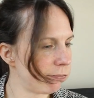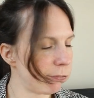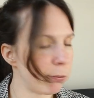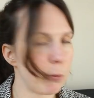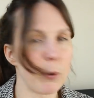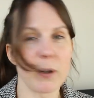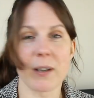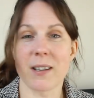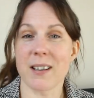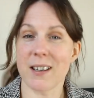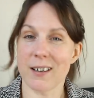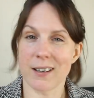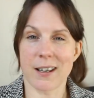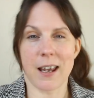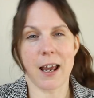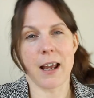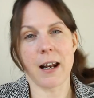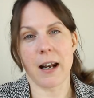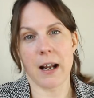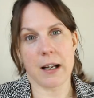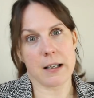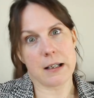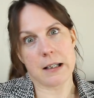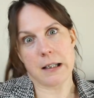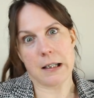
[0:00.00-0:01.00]
well,
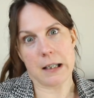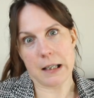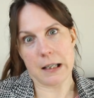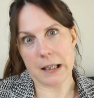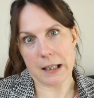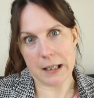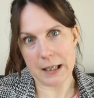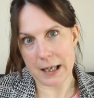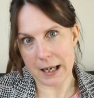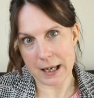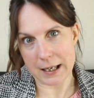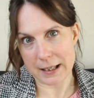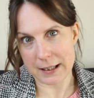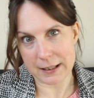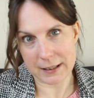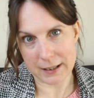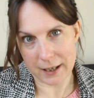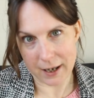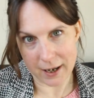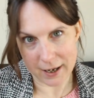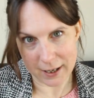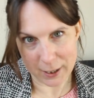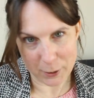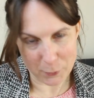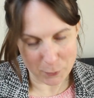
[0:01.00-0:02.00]
getting added to the list
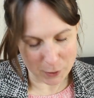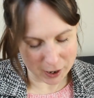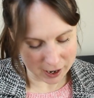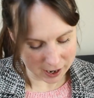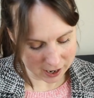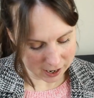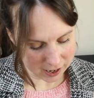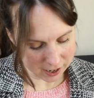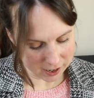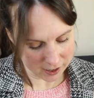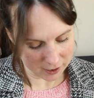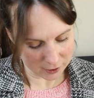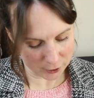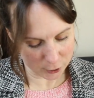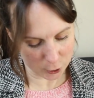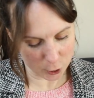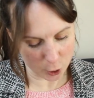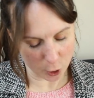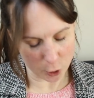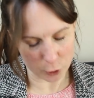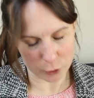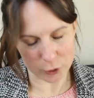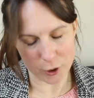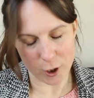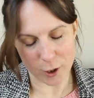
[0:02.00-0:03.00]
anyway.
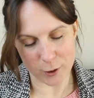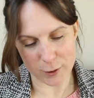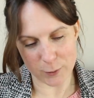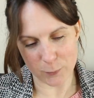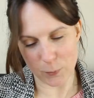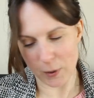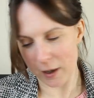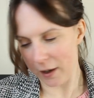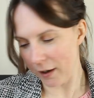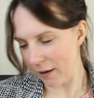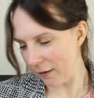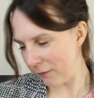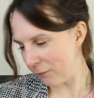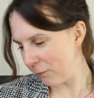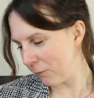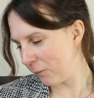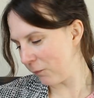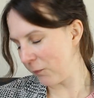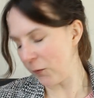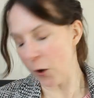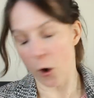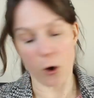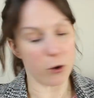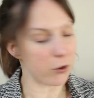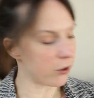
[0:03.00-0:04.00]
God knows when I've
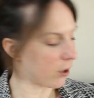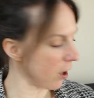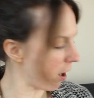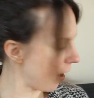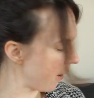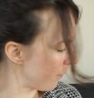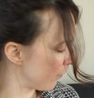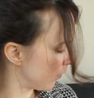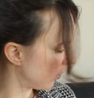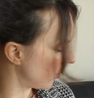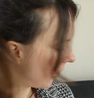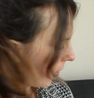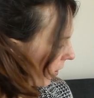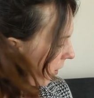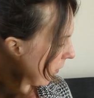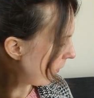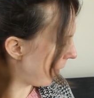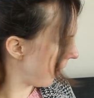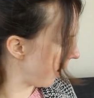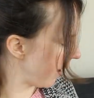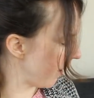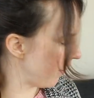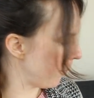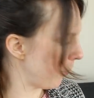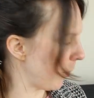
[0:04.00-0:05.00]
got time to do
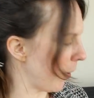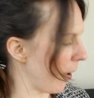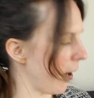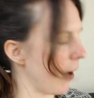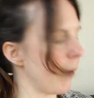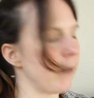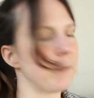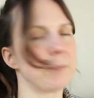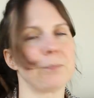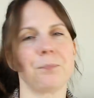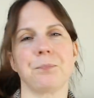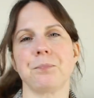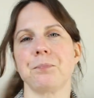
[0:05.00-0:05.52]
it, but